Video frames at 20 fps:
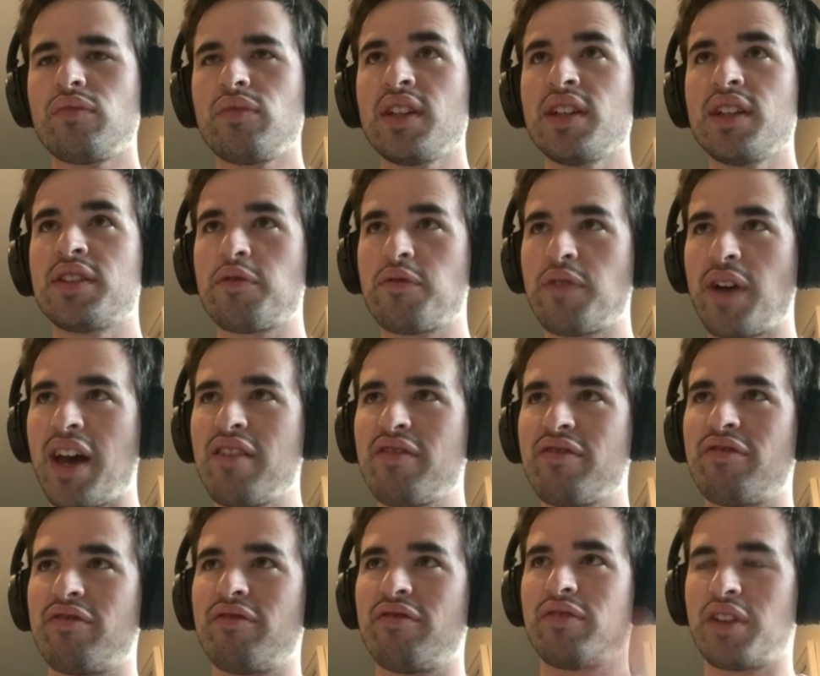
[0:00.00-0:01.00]
so
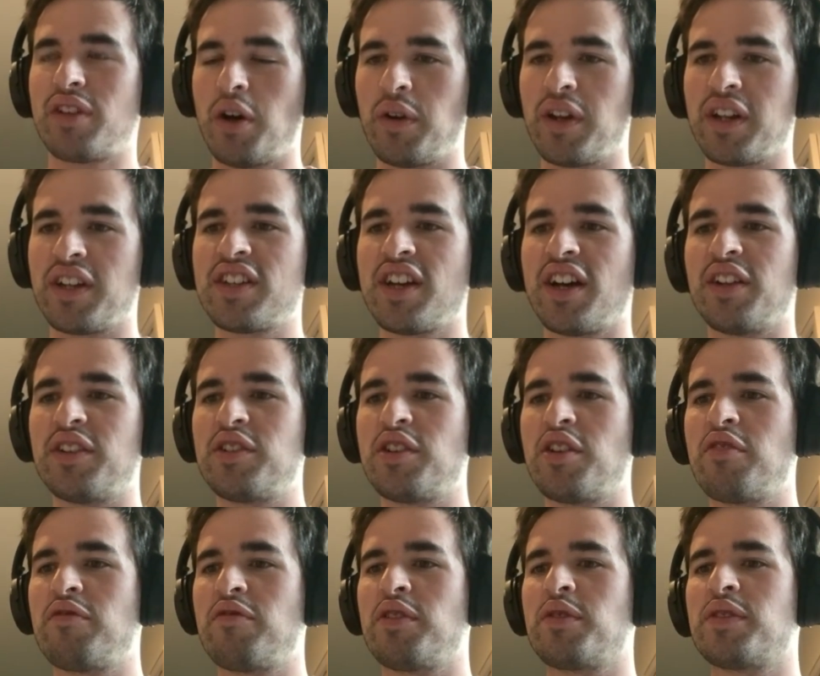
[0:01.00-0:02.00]
5 coding challenge
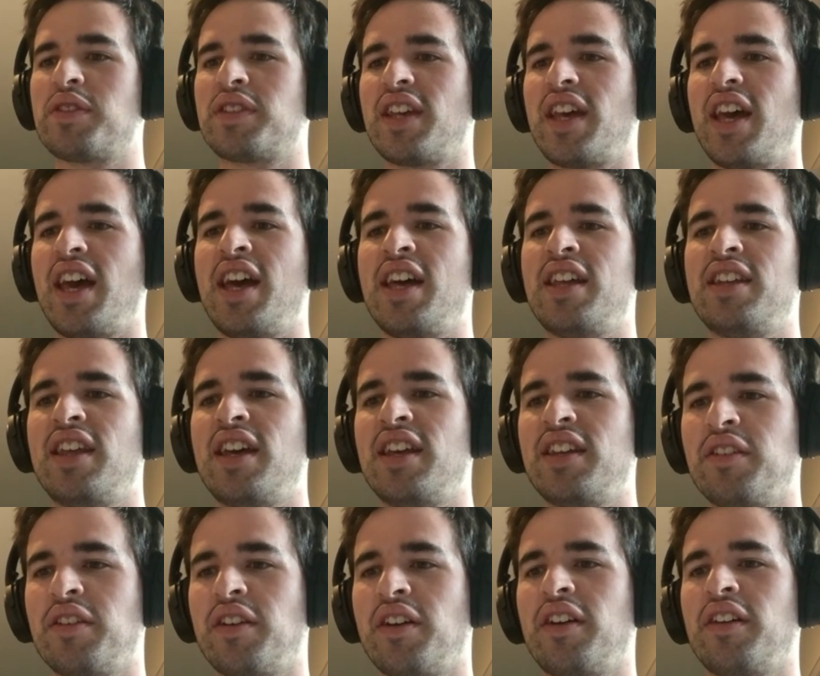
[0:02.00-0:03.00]
interviews, and then
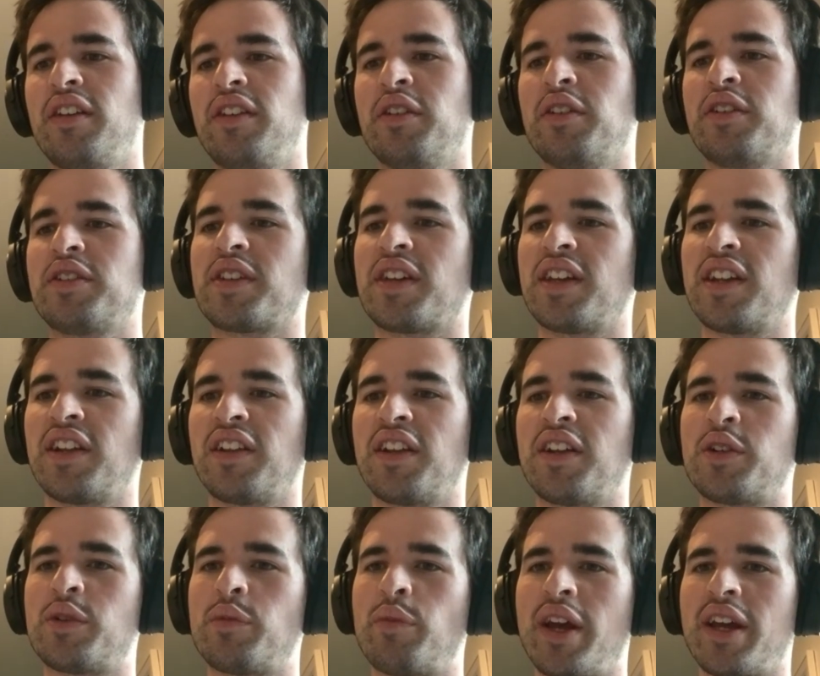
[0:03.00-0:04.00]
you also get a
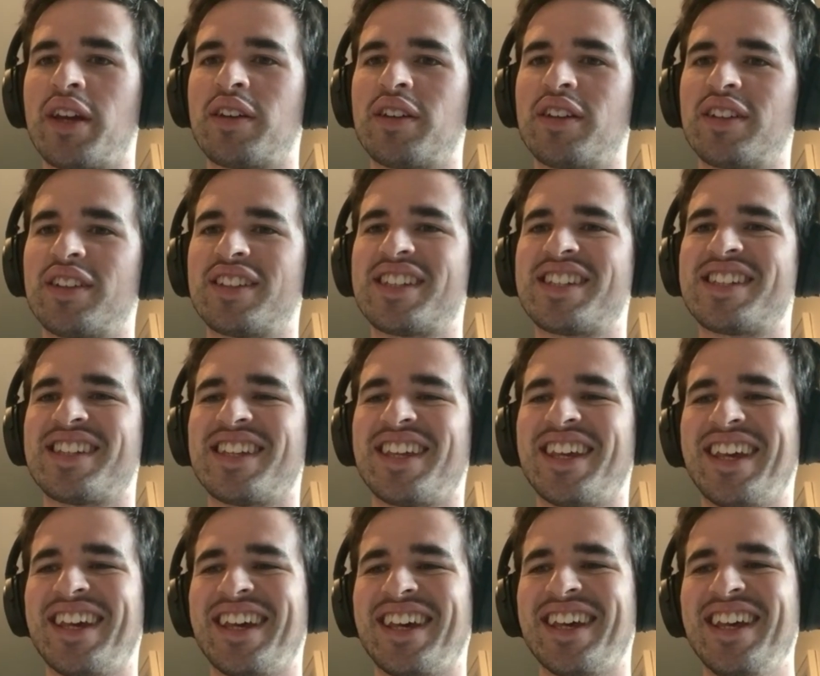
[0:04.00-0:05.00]
lunch break
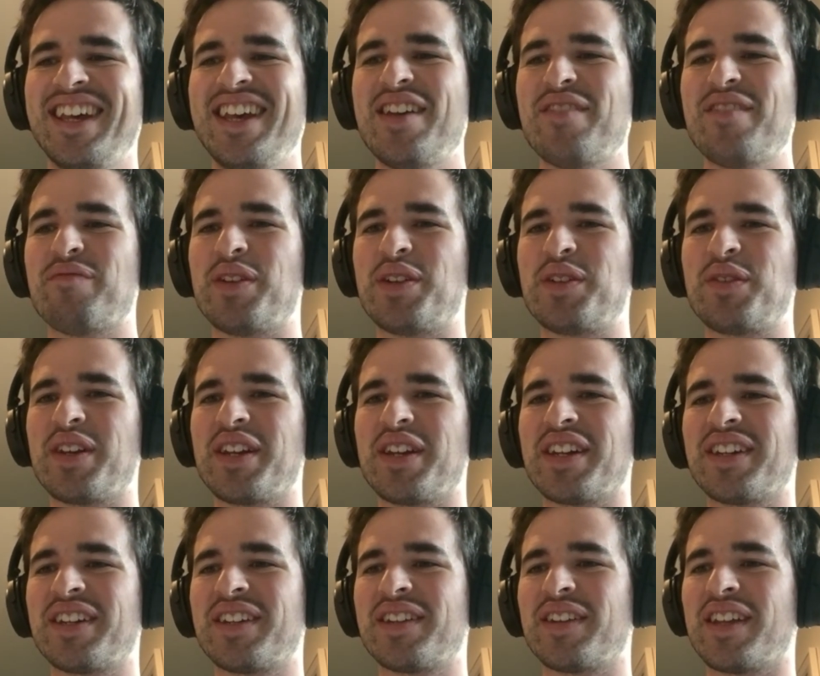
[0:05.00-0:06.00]

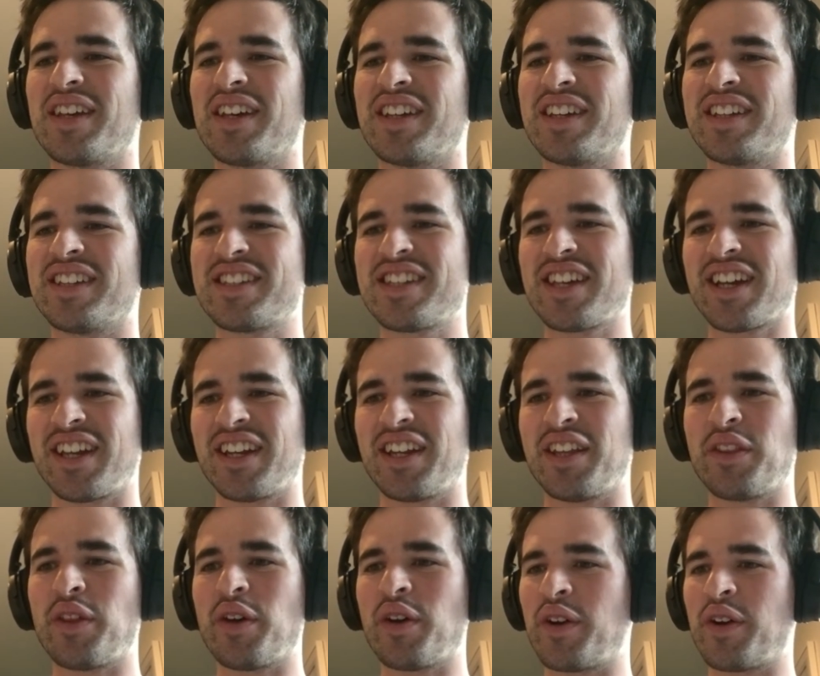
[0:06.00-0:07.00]
between the second
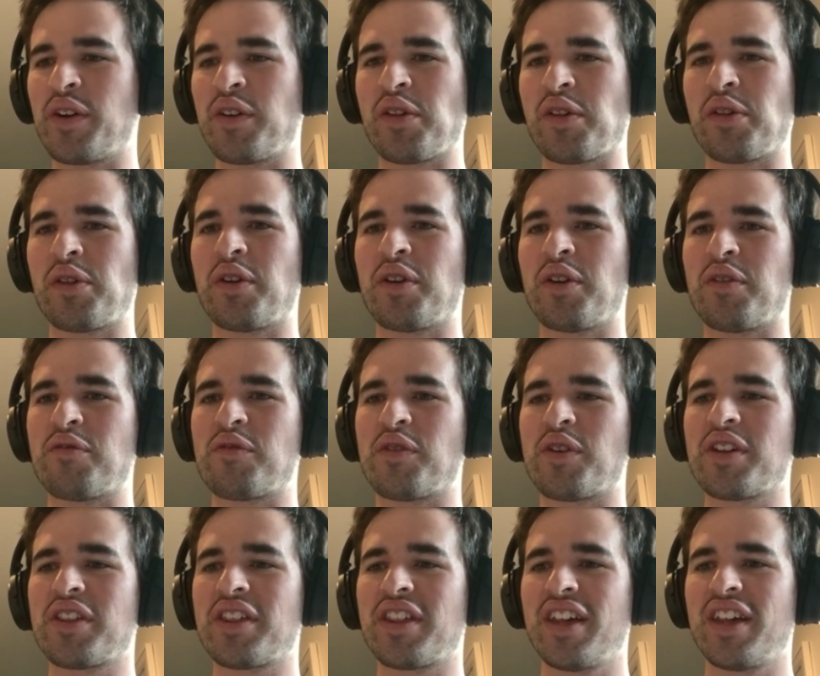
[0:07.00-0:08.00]
and third, or the third and
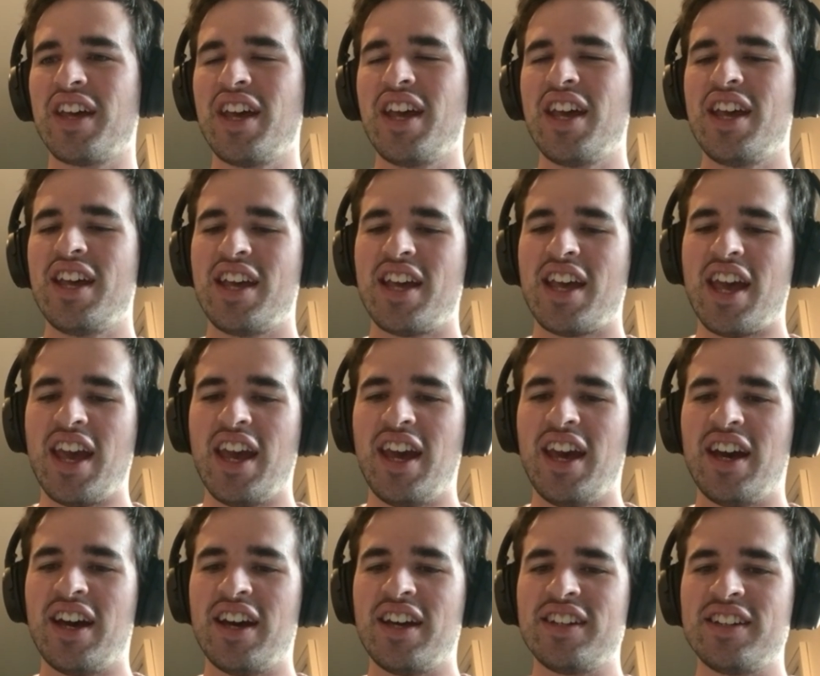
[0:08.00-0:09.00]
fourth.
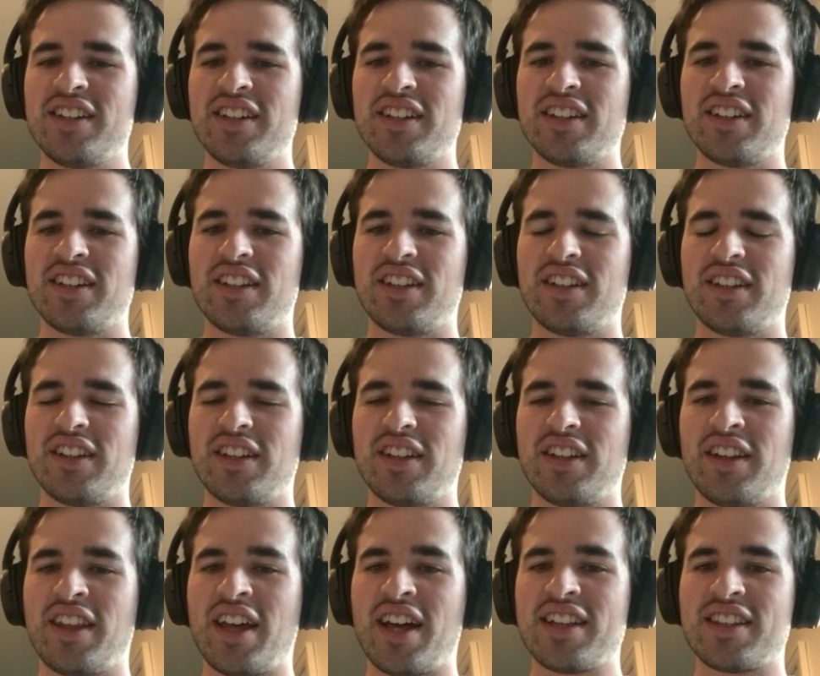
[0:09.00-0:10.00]
And
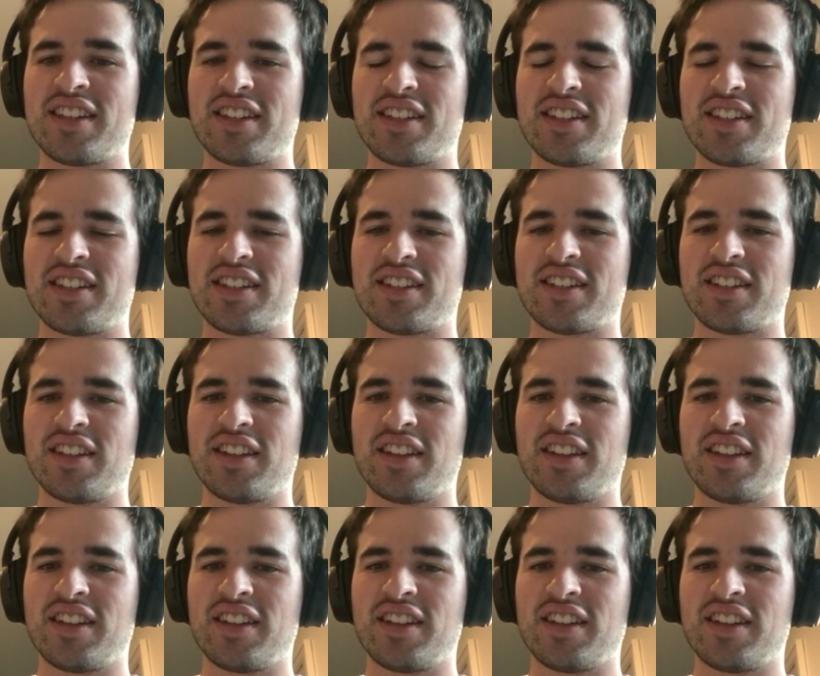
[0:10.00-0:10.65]
that's